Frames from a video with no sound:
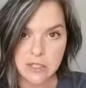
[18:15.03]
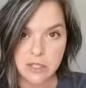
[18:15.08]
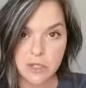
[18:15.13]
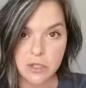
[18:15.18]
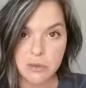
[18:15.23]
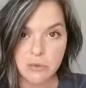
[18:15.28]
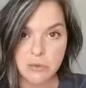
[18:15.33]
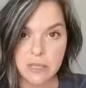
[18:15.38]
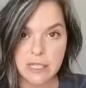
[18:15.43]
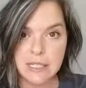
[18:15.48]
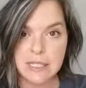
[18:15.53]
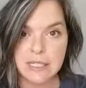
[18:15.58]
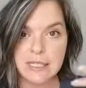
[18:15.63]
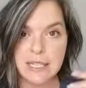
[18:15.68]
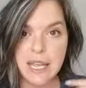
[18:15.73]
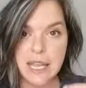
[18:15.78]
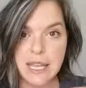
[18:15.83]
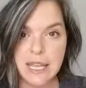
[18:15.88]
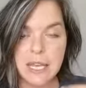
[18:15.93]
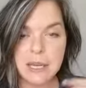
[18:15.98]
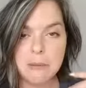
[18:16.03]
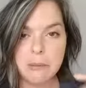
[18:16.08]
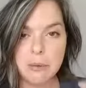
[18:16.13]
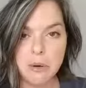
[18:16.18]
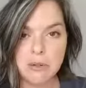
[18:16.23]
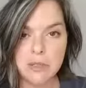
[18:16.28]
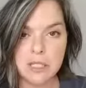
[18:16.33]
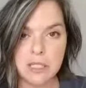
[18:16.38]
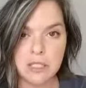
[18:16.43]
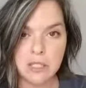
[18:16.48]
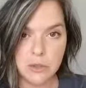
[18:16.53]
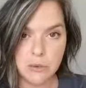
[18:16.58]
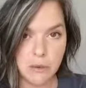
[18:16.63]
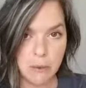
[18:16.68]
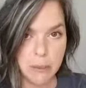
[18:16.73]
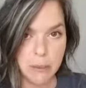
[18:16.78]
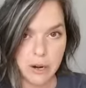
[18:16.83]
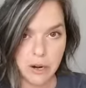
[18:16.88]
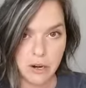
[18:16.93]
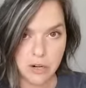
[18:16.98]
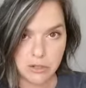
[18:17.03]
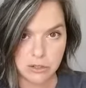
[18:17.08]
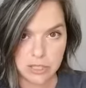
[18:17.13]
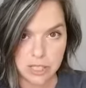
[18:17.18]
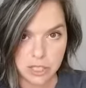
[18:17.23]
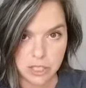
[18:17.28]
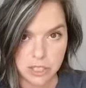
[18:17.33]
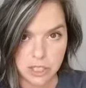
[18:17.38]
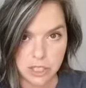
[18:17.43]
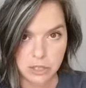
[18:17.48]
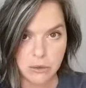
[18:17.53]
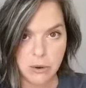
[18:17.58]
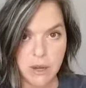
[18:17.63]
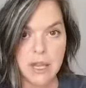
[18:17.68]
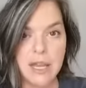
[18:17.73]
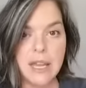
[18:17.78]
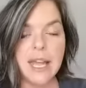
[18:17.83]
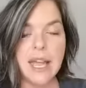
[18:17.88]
so you need to take in protein to repair your tissue.